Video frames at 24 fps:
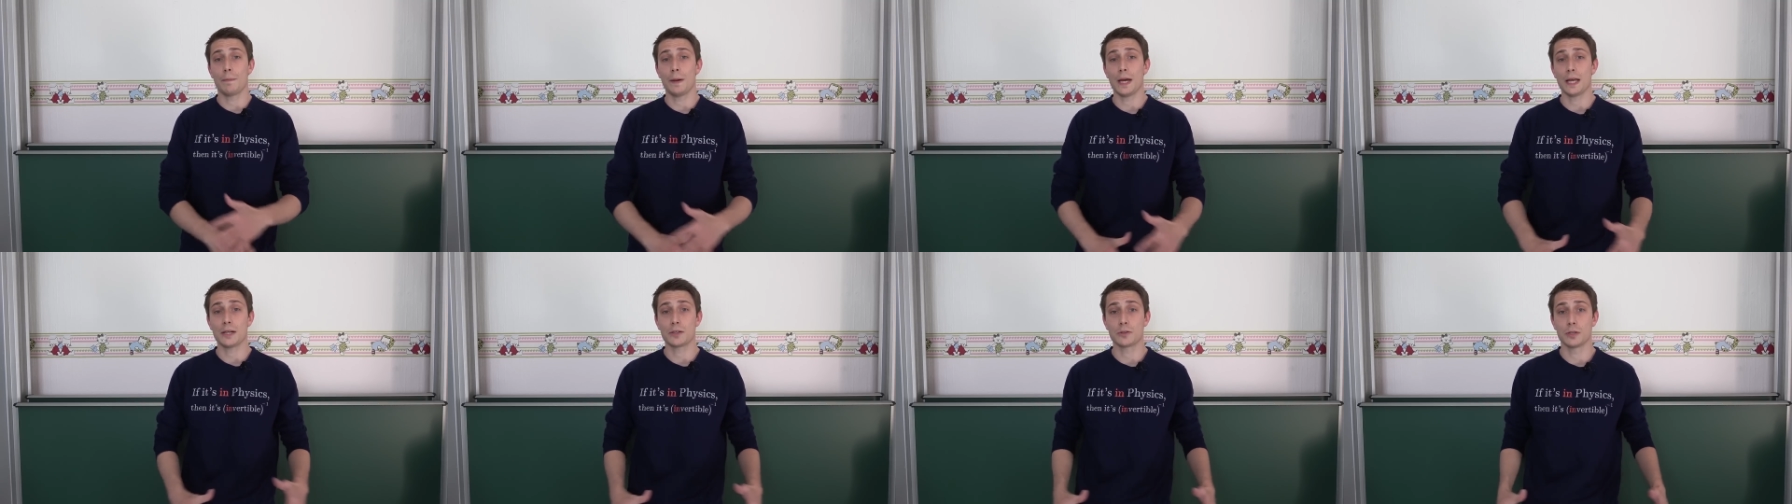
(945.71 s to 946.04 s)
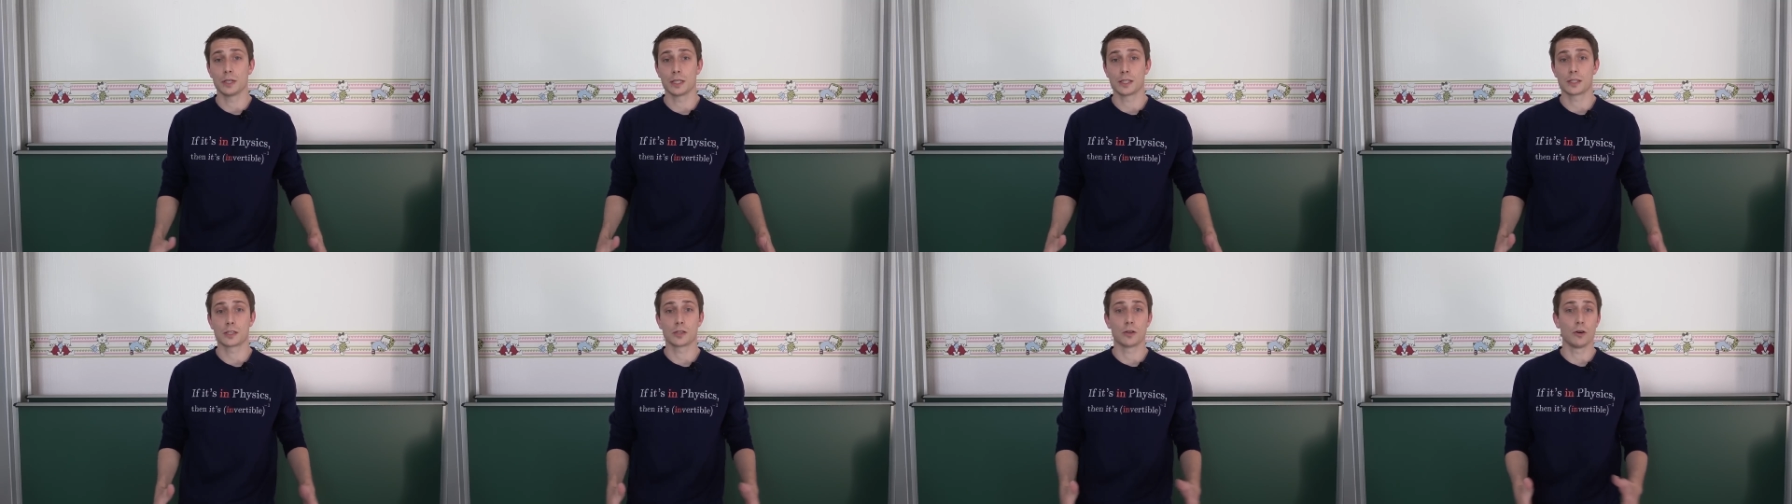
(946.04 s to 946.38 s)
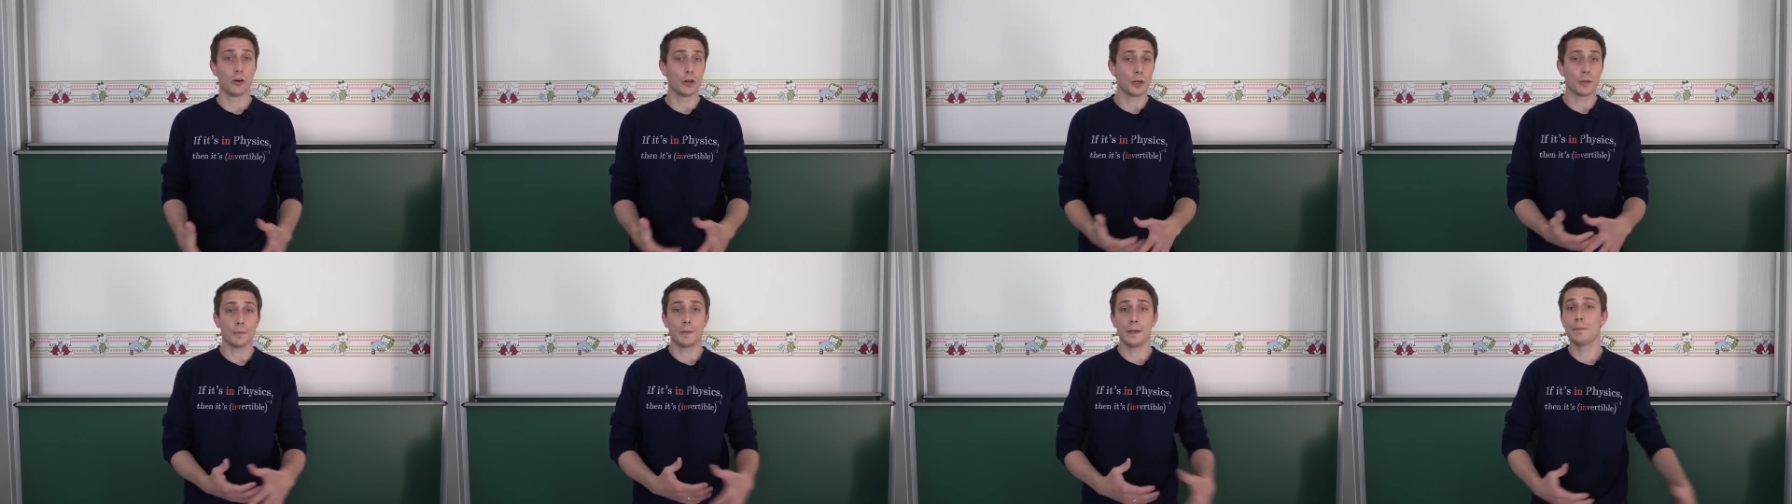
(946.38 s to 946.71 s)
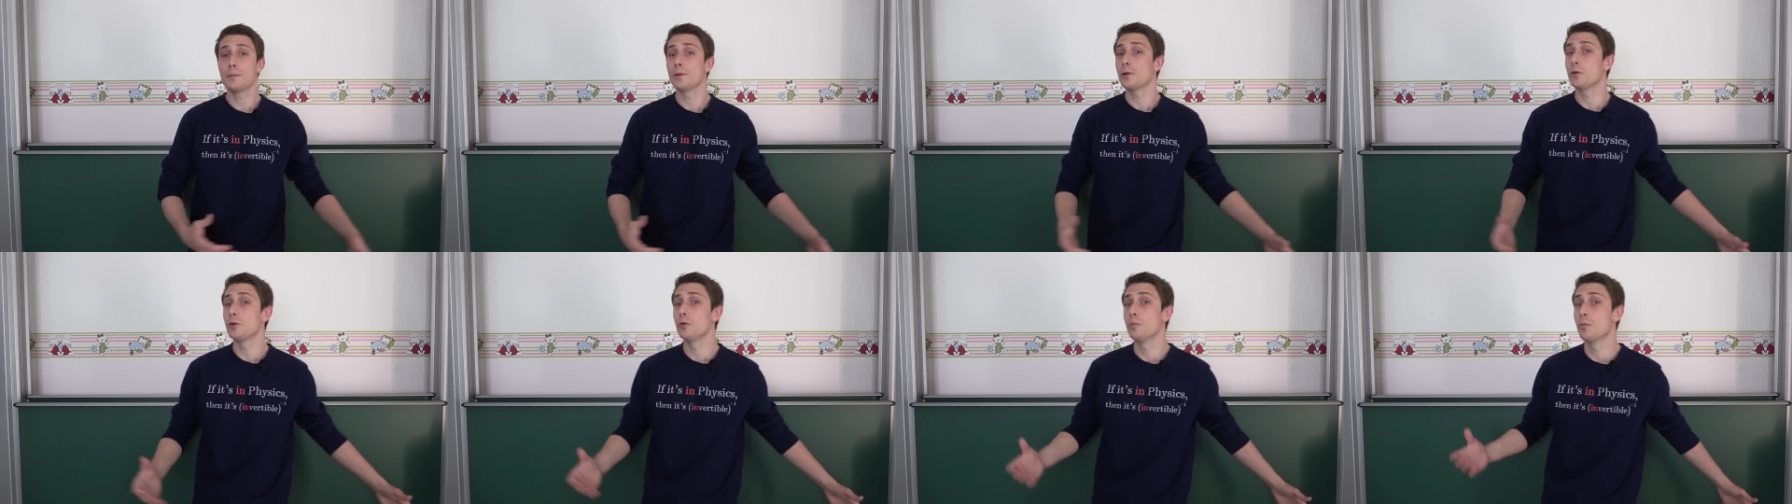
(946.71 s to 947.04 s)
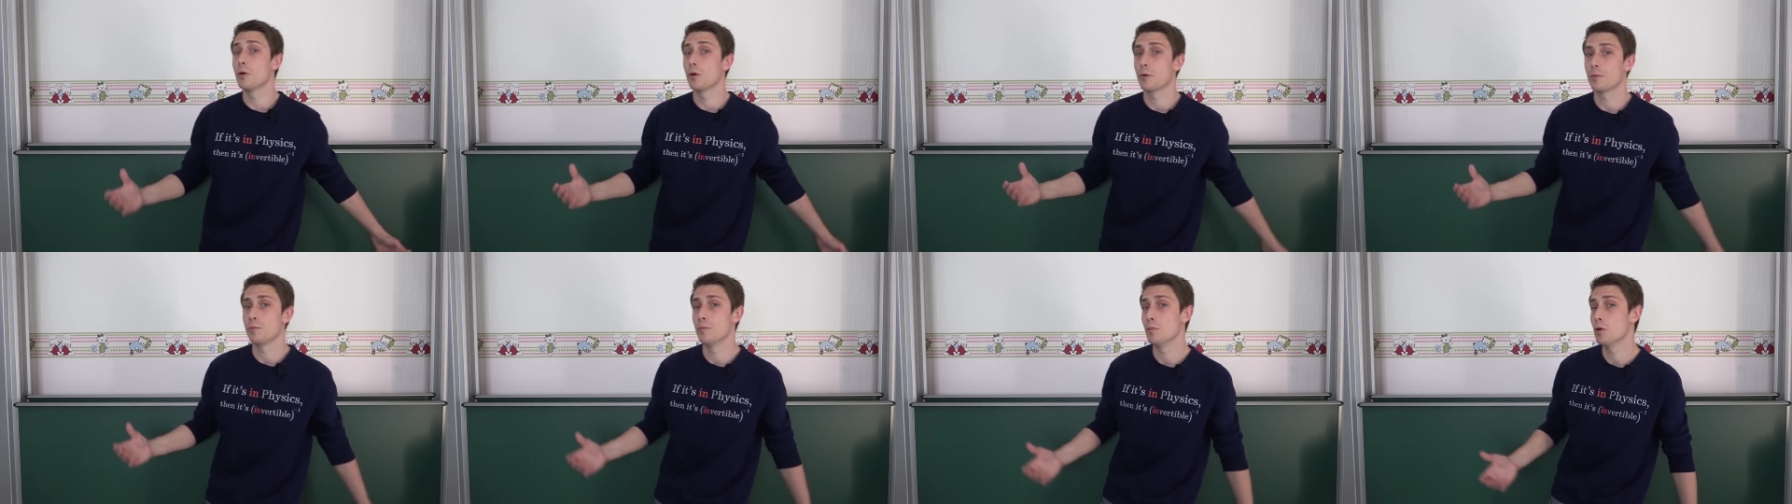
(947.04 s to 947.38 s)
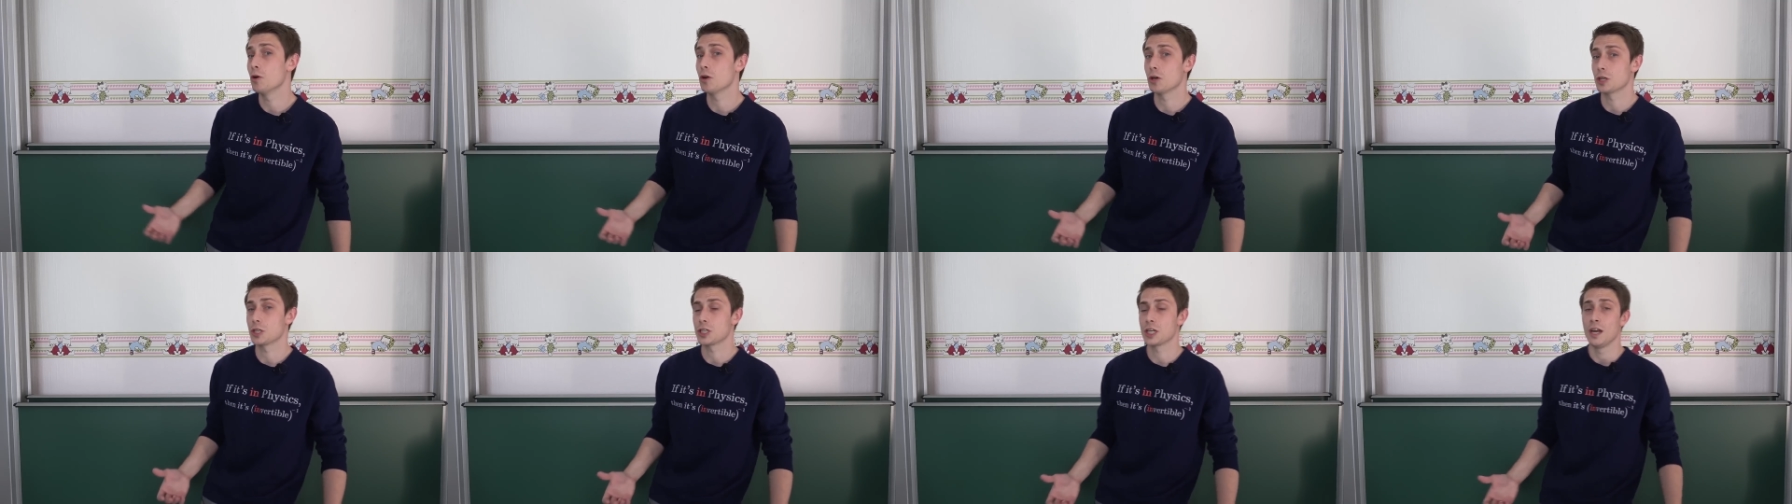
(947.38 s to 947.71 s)
patrons, all the people who bought
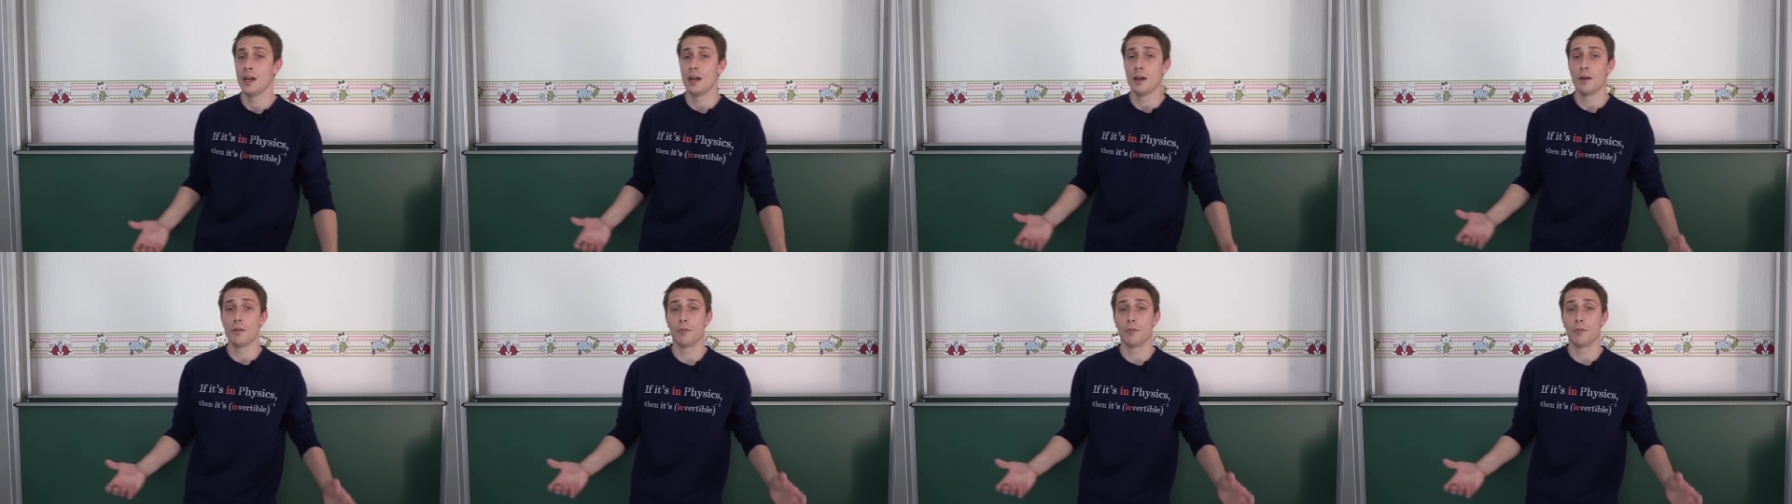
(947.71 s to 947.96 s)
merch,